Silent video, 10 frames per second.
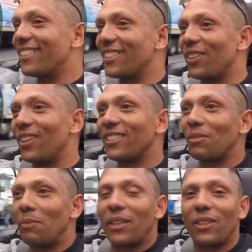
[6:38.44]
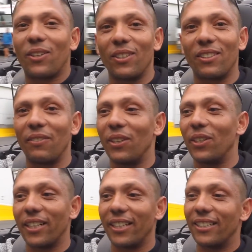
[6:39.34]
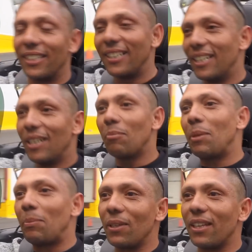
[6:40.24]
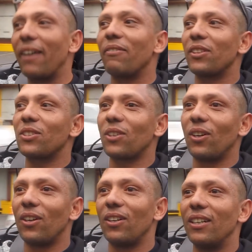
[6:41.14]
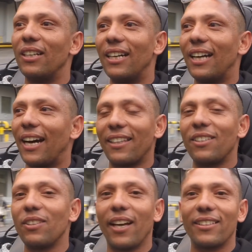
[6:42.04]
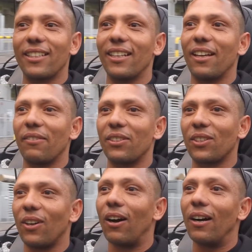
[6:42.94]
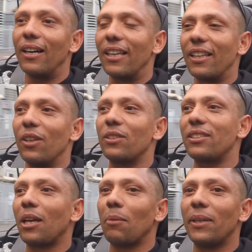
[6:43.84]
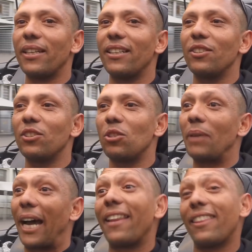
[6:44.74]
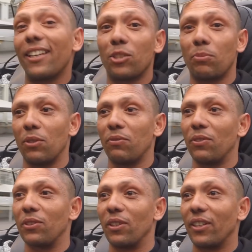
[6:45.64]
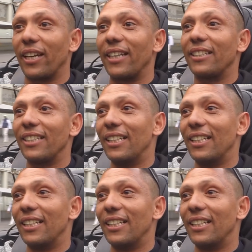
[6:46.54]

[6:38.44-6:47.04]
Just asked about the car to have a look at it. People love this car. I think you guys are going to love this car. The looks take a bit of getting used to, but I think it's beautiful to look at.